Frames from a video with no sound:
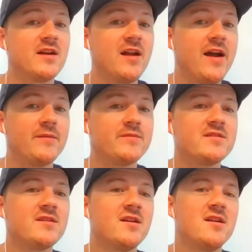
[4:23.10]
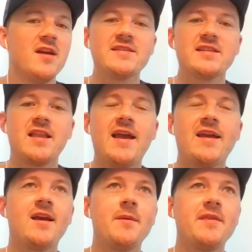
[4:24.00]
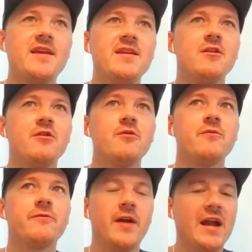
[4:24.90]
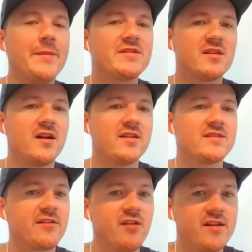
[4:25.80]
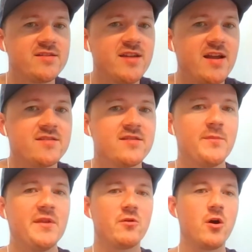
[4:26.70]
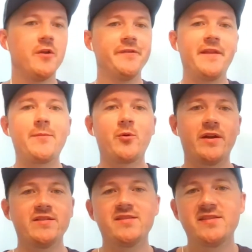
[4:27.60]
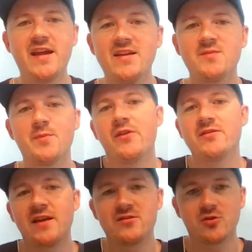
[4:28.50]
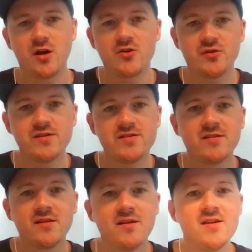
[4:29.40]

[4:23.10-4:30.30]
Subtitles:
Amazon items. It's like, the EU for Amazon is like the United States. They're all neighboring states, but in this case, they're countries.